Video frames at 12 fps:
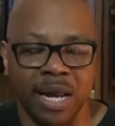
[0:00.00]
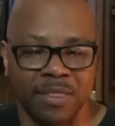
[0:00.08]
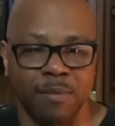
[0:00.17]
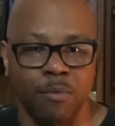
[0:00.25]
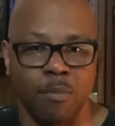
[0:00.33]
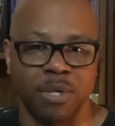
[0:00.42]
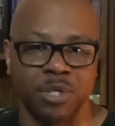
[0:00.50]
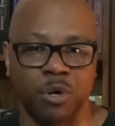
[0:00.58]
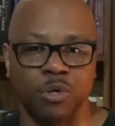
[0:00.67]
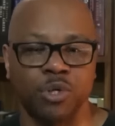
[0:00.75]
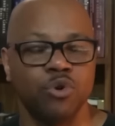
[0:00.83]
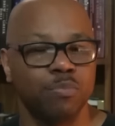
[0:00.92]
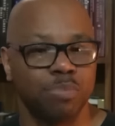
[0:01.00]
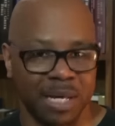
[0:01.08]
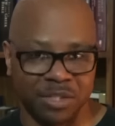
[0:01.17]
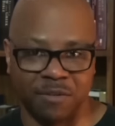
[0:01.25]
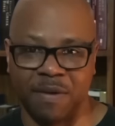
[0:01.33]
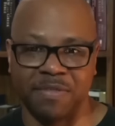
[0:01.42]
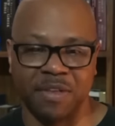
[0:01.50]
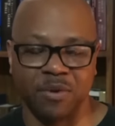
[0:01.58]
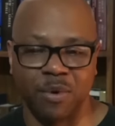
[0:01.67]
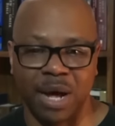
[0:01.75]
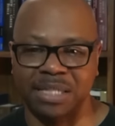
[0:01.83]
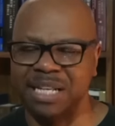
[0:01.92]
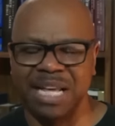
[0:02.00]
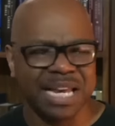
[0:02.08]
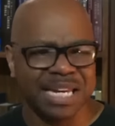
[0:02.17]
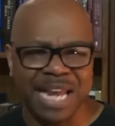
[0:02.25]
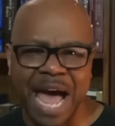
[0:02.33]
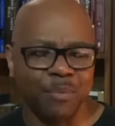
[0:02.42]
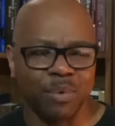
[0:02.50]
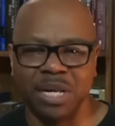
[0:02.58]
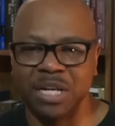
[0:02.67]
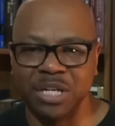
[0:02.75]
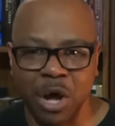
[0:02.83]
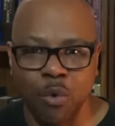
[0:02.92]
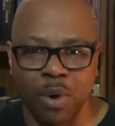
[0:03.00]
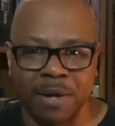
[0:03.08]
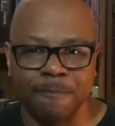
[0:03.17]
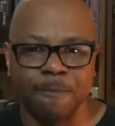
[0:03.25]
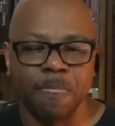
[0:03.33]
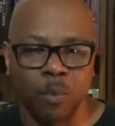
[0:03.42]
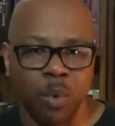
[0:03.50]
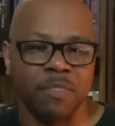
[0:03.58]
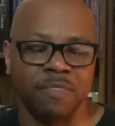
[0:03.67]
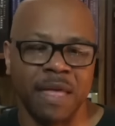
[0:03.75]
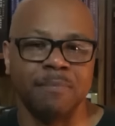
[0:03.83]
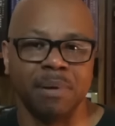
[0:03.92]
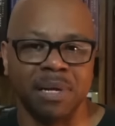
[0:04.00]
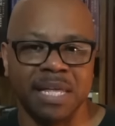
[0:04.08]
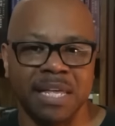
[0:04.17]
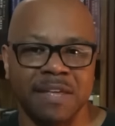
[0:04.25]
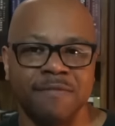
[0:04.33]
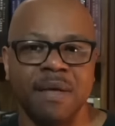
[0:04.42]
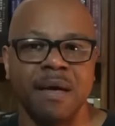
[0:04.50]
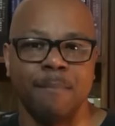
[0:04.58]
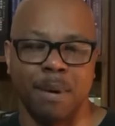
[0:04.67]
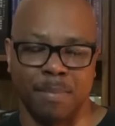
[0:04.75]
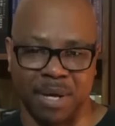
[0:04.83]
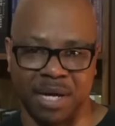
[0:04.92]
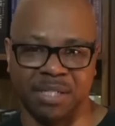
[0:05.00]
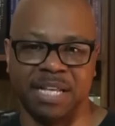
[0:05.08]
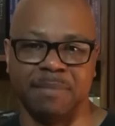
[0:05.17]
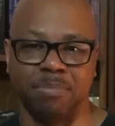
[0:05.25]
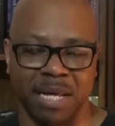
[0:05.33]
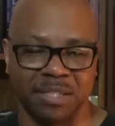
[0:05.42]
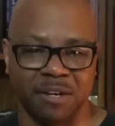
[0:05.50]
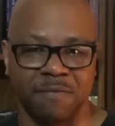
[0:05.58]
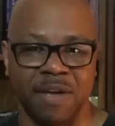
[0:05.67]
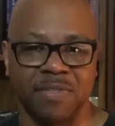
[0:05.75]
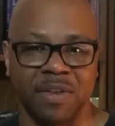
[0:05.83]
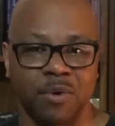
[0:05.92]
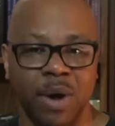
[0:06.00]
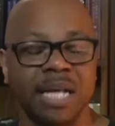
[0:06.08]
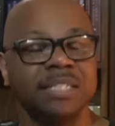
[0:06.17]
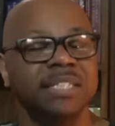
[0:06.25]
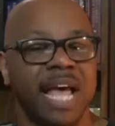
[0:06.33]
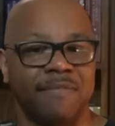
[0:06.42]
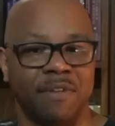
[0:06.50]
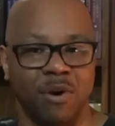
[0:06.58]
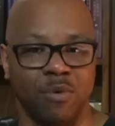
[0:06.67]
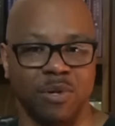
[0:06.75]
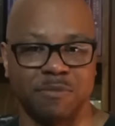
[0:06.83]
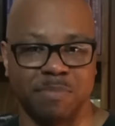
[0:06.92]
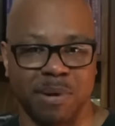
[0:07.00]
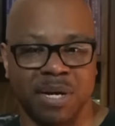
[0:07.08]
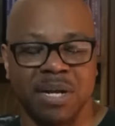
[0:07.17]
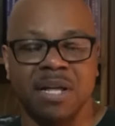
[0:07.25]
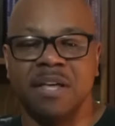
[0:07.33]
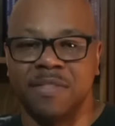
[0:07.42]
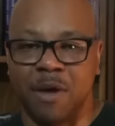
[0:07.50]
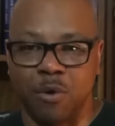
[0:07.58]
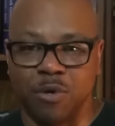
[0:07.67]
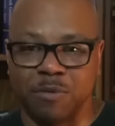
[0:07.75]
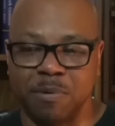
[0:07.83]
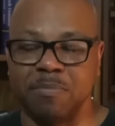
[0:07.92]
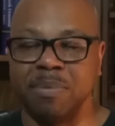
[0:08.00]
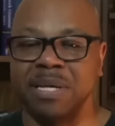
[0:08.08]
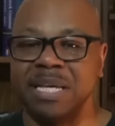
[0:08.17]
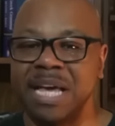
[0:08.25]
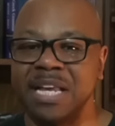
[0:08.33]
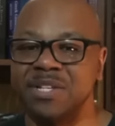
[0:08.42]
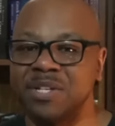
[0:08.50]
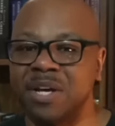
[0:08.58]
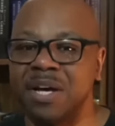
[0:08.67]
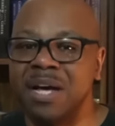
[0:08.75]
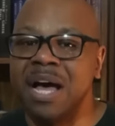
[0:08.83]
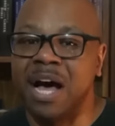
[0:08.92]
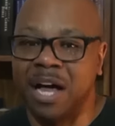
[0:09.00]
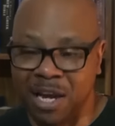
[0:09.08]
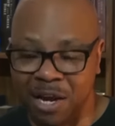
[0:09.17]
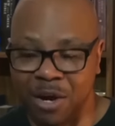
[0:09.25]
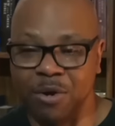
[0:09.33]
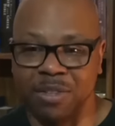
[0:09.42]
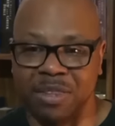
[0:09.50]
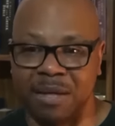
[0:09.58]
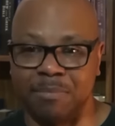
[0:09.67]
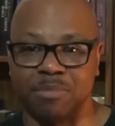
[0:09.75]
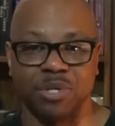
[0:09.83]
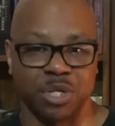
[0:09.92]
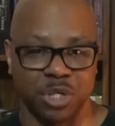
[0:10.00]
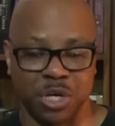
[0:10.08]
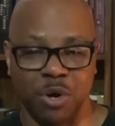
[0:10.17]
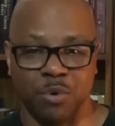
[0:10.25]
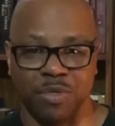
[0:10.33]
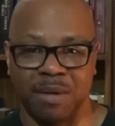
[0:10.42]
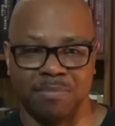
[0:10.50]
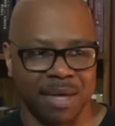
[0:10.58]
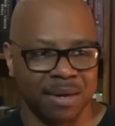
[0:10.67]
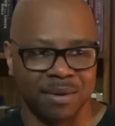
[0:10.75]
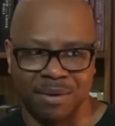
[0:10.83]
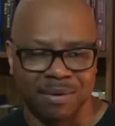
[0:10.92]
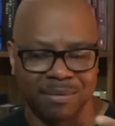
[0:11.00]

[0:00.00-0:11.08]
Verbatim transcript: in the Mormon Church who placed their faith in Christ, not really knowing what they believe, but because they place their faith in Christ, they have the Holy Spirit. The Holy Spirit begins to alert them, to show them that